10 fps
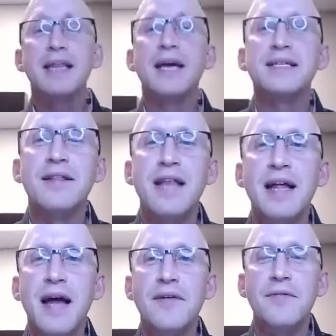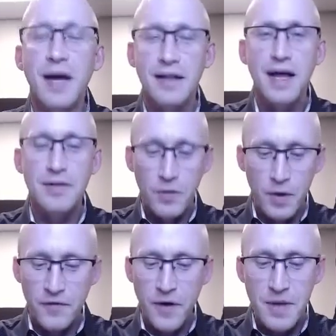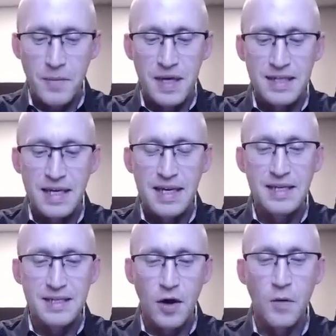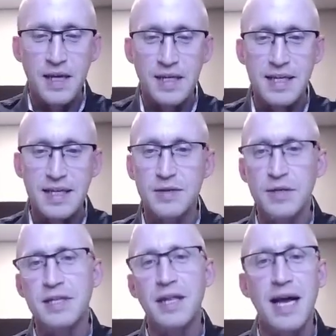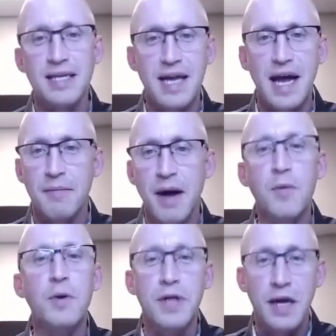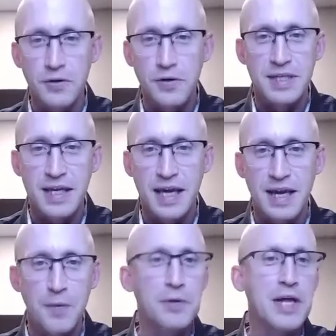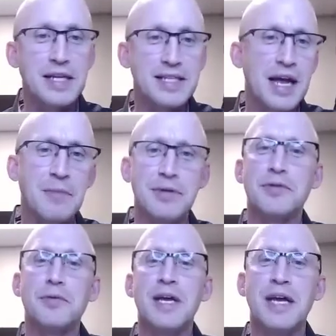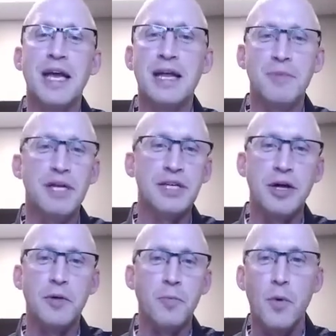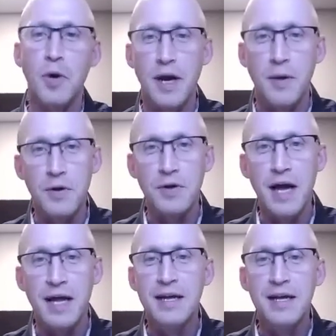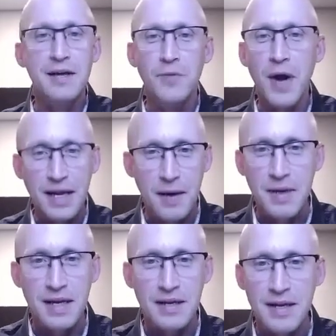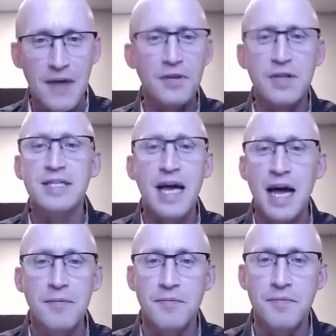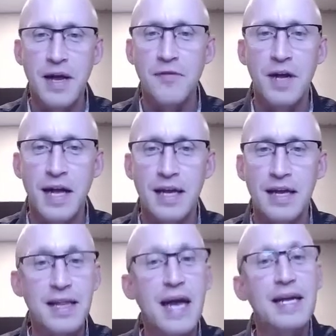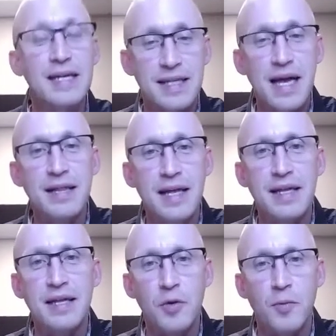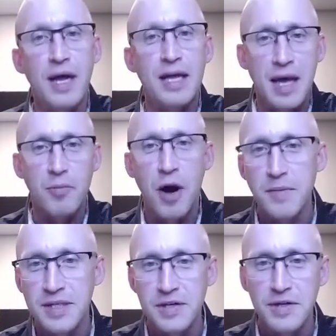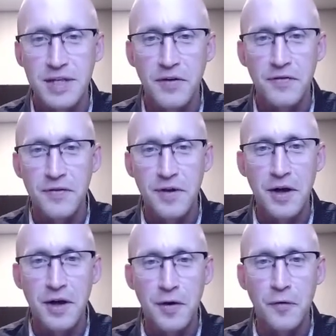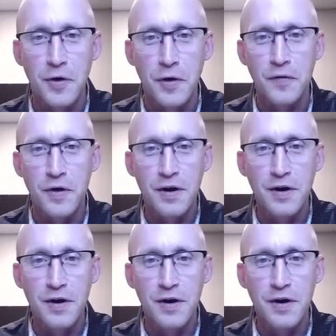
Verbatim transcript: that because I, that I, I like the way you frame that because it is always this was the last time. I will not do this again. I will not stay up till three again binging on porn. I will not. Right? I mean, after this time, never again. Yeah. And that is that, and then you're breaking that promise to yourself uh, over and over.